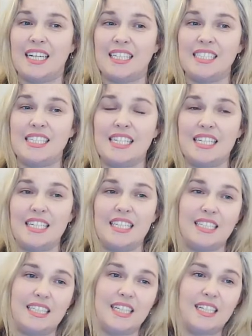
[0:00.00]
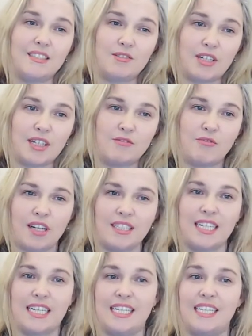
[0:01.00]
And
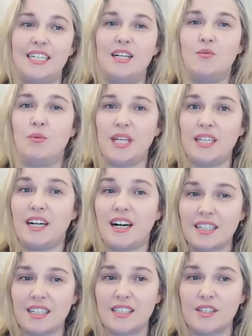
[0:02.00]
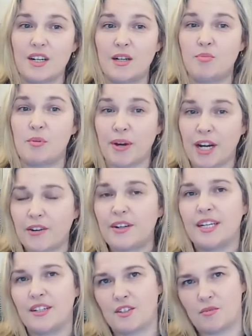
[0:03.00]
ironically, we in Ireland are
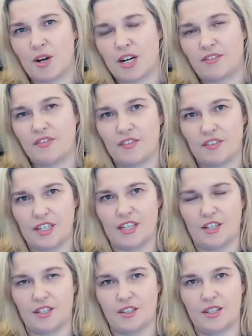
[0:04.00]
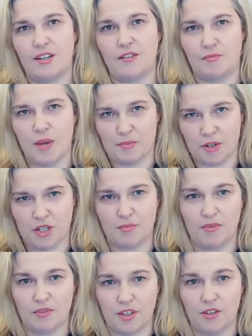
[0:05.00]
preparing to mark 50 years of
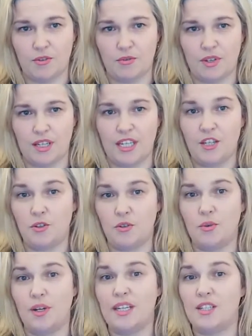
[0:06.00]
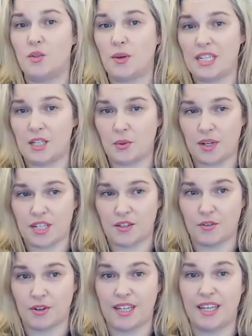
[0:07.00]
membership of the EU in
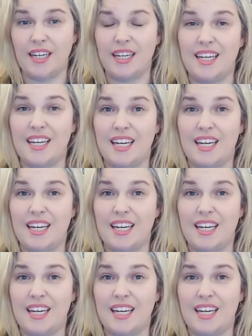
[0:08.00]
2023.